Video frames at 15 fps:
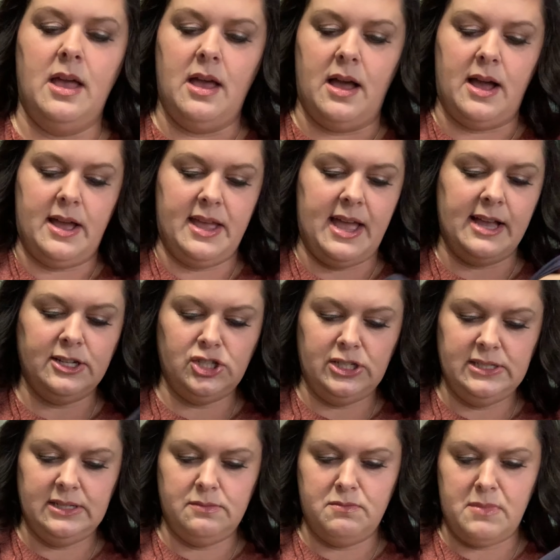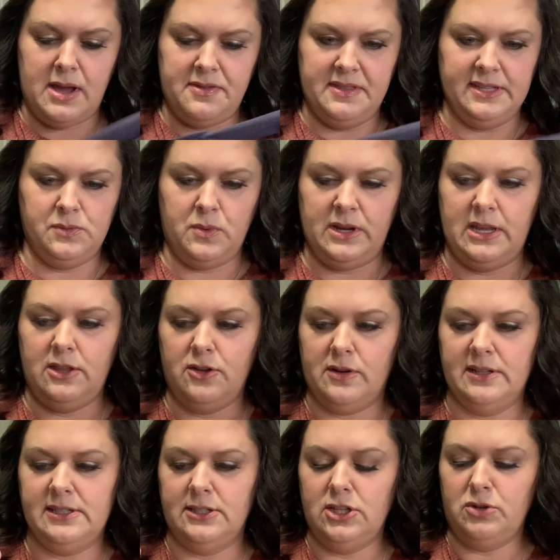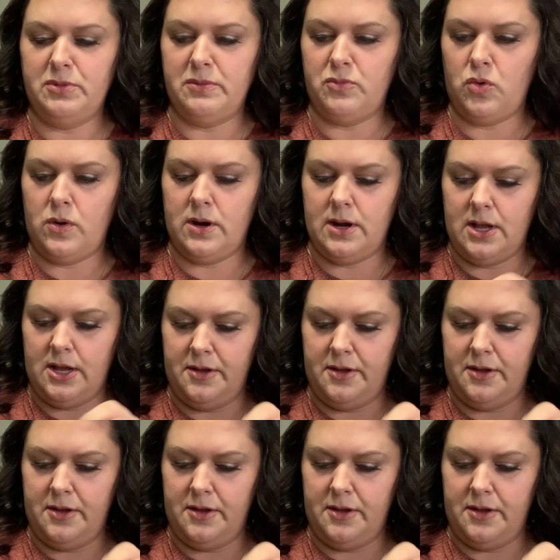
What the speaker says: I actually didn't mind this one either. It's a little bit more